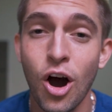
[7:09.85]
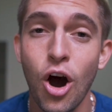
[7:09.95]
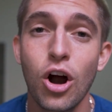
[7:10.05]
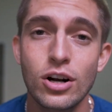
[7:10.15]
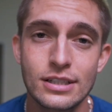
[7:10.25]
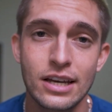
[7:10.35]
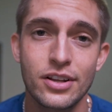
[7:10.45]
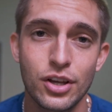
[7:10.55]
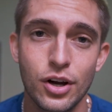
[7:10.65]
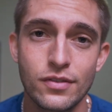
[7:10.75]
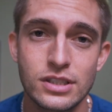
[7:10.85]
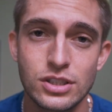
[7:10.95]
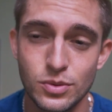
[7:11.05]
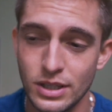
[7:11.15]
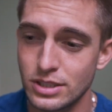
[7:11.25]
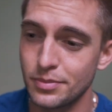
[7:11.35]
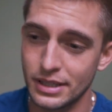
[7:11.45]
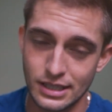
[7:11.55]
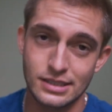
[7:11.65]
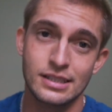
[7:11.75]
hard down on the COVID situation
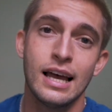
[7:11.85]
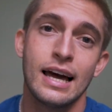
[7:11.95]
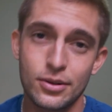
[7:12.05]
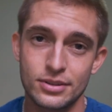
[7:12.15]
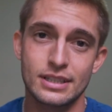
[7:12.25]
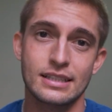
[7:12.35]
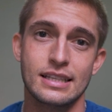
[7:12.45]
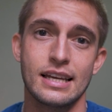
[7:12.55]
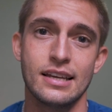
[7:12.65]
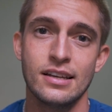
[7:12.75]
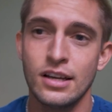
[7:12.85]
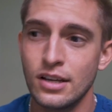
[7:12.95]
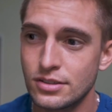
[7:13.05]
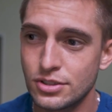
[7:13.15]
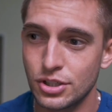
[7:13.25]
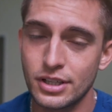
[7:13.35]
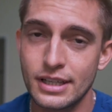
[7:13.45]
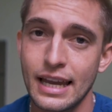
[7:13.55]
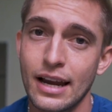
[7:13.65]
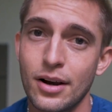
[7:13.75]
because I don't think they
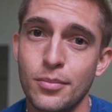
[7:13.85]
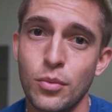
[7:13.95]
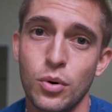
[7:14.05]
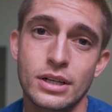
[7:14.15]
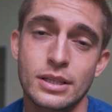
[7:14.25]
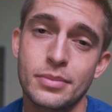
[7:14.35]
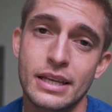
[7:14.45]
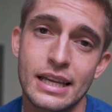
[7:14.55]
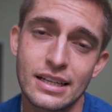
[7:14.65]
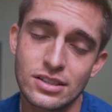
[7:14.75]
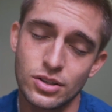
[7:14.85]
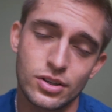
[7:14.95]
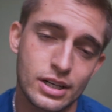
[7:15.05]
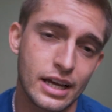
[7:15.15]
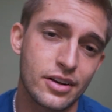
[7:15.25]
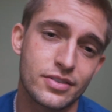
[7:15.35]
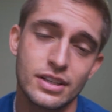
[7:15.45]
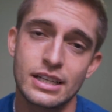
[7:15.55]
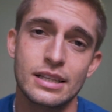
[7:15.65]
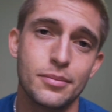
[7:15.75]
took care more at the beginning, so they're kind of
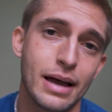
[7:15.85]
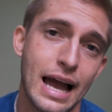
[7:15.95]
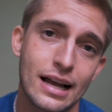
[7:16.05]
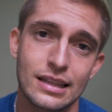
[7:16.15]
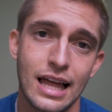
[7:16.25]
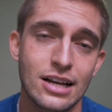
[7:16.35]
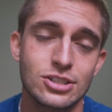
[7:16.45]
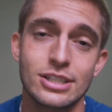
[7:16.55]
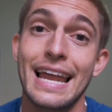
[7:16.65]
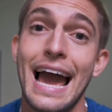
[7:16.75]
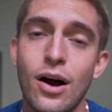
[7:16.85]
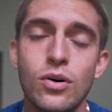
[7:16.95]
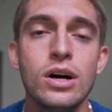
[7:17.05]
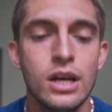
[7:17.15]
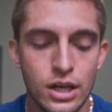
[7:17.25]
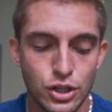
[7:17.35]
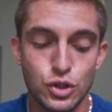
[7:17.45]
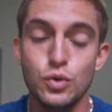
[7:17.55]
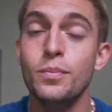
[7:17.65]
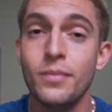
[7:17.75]
feeling the backlash now.
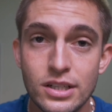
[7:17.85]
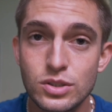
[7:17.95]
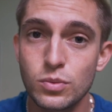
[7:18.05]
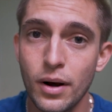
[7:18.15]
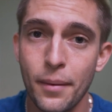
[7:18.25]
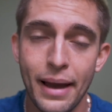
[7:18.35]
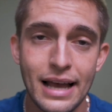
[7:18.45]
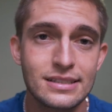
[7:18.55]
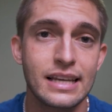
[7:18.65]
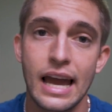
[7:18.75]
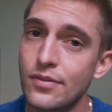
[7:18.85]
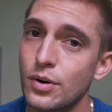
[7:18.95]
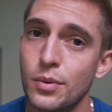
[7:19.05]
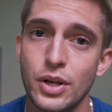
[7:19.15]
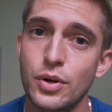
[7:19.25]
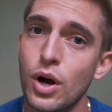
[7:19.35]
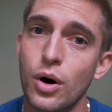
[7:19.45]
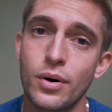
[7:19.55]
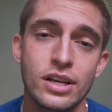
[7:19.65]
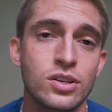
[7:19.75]
You must wear a mask everywhere you
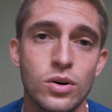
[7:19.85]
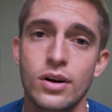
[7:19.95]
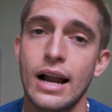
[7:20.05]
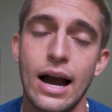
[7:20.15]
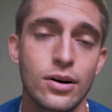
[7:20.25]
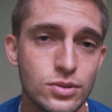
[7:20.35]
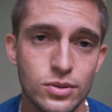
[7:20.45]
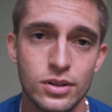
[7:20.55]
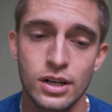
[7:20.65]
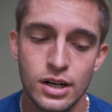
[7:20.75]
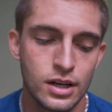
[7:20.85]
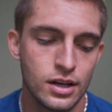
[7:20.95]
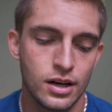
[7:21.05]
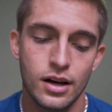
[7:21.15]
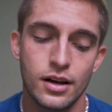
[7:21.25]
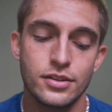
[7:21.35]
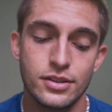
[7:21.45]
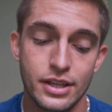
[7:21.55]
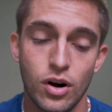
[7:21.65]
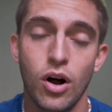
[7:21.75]
go, indoor, outdoor. Uh,
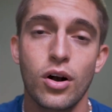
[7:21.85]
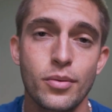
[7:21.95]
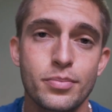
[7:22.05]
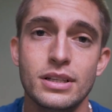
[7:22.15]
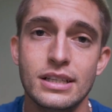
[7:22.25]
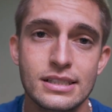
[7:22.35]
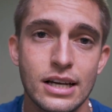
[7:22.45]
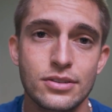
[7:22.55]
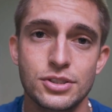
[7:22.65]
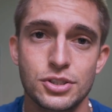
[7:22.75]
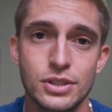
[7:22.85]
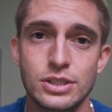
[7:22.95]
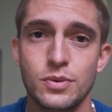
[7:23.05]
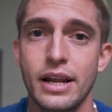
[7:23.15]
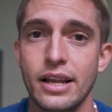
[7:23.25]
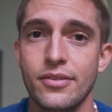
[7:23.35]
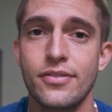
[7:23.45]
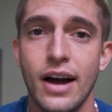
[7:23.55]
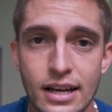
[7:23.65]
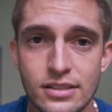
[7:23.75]
there are police out in the streets writing
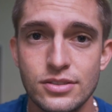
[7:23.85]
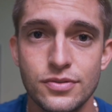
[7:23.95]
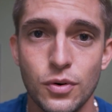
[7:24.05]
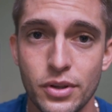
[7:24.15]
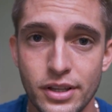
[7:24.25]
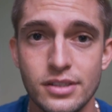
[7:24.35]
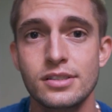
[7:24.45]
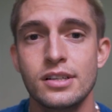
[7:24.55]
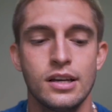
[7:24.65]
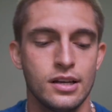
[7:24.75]
fines for this.